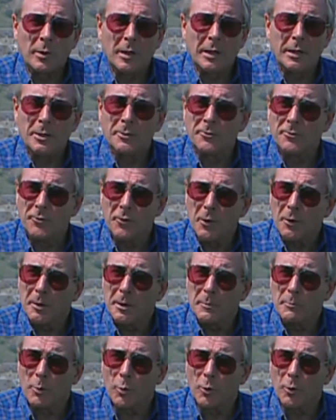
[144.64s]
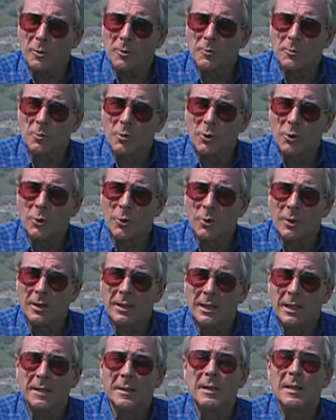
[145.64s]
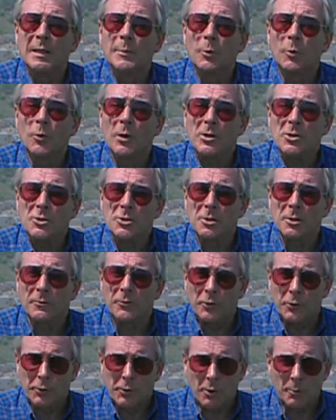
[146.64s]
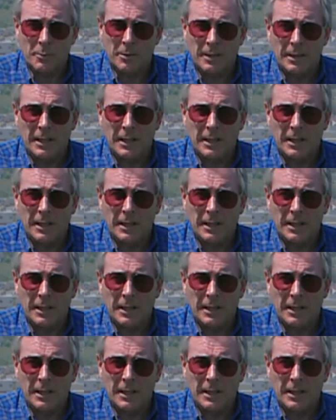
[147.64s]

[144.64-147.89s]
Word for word: played a very important role in the liberation of Europe.